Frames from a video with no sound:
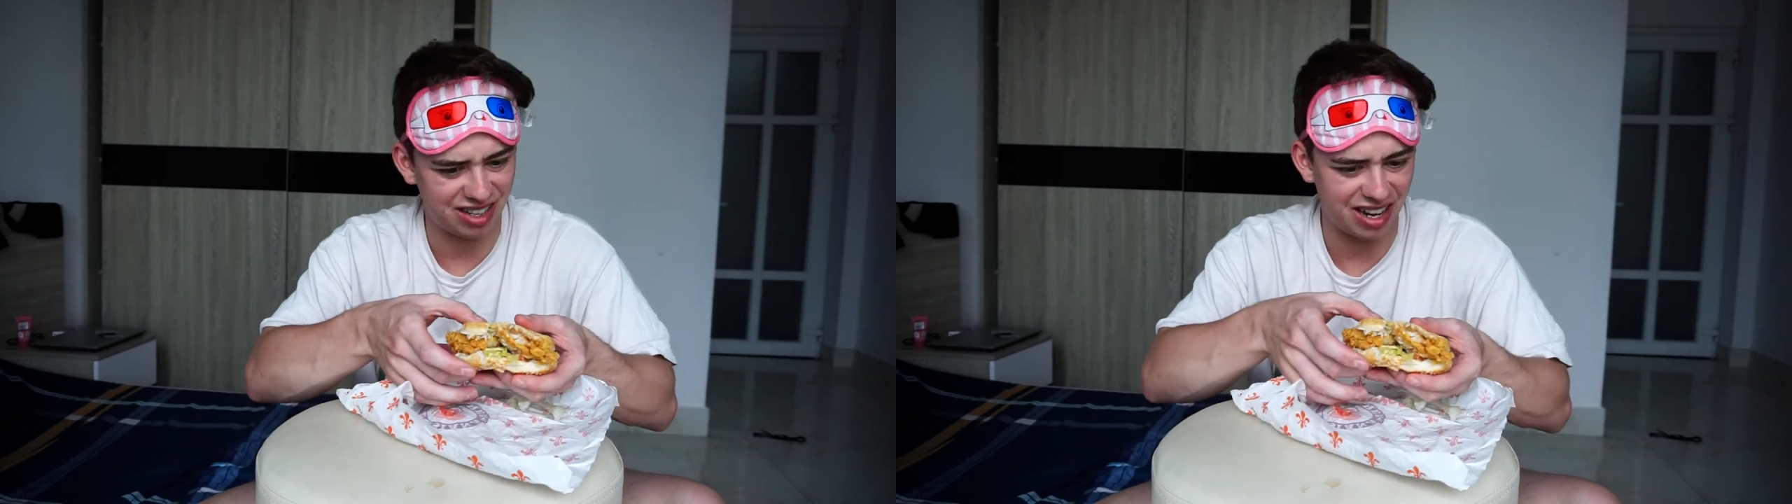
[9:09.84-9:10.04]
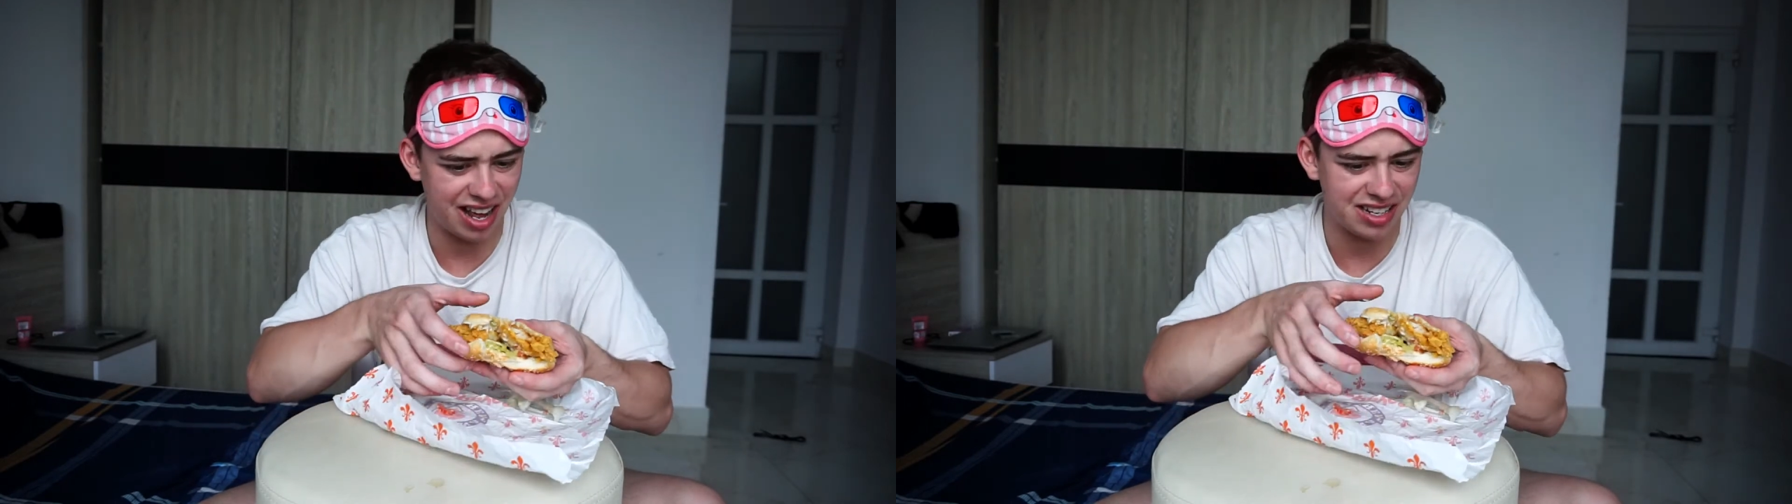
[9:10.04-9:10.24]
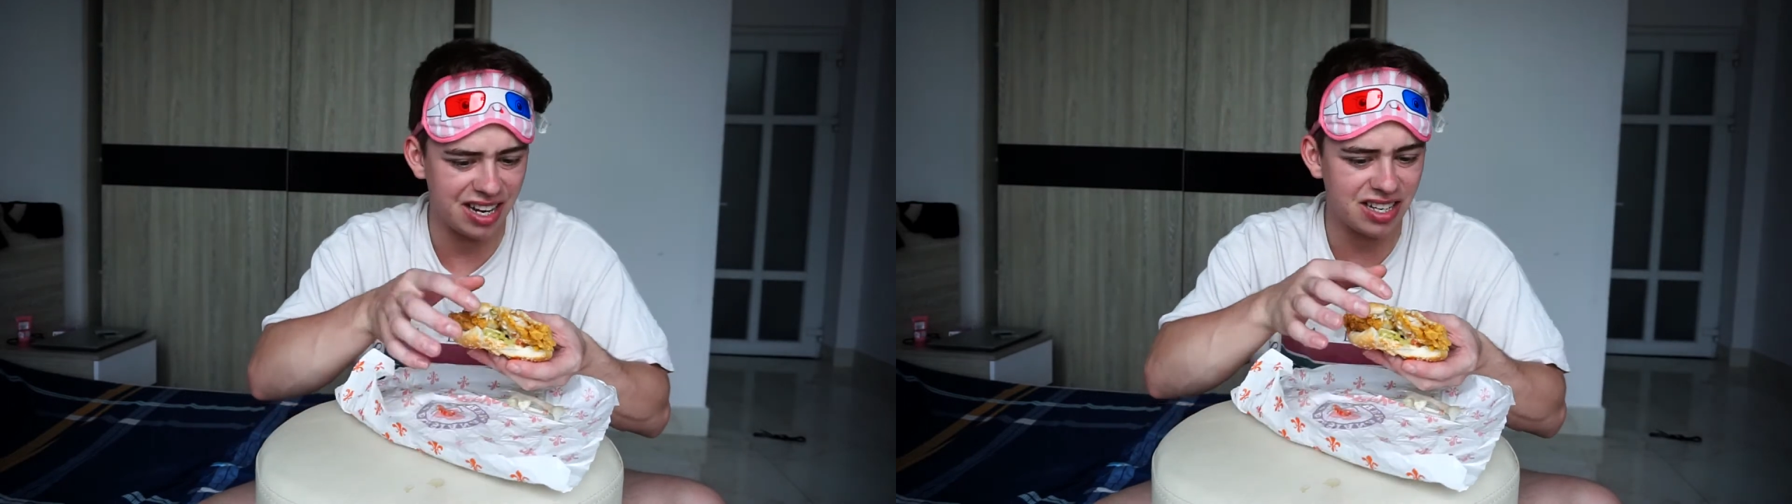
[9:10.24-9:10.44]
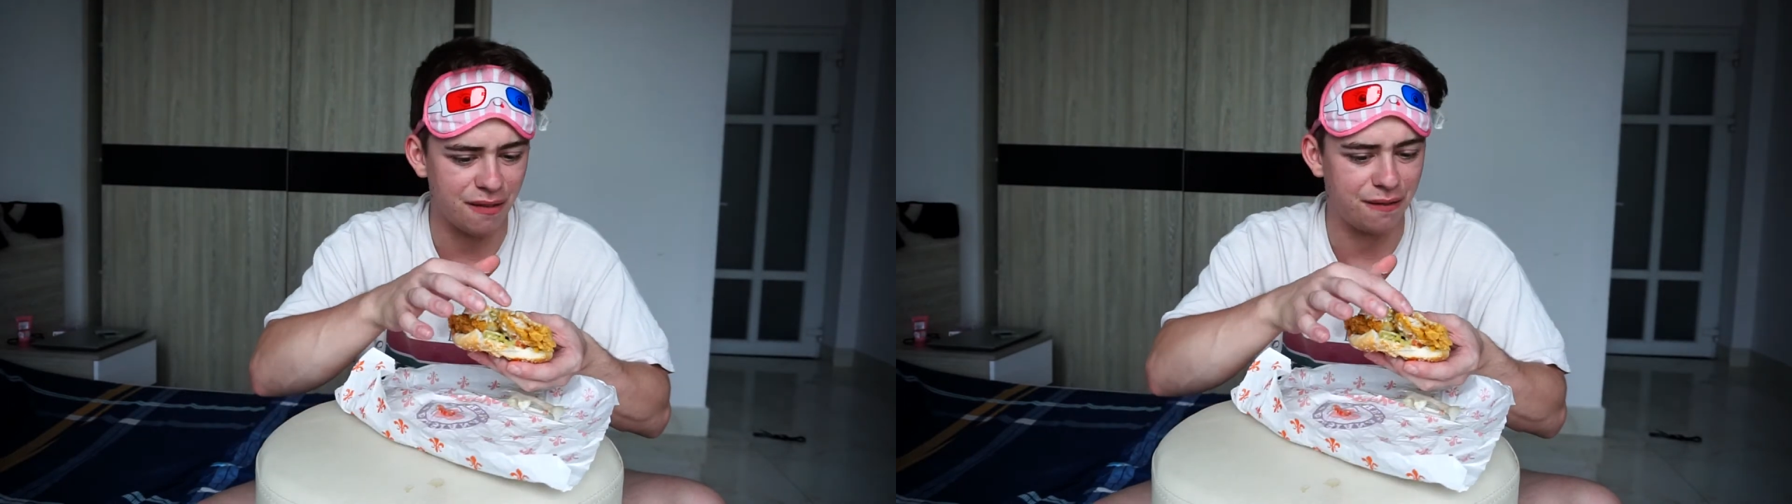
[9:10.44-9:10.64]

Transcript: It tastes like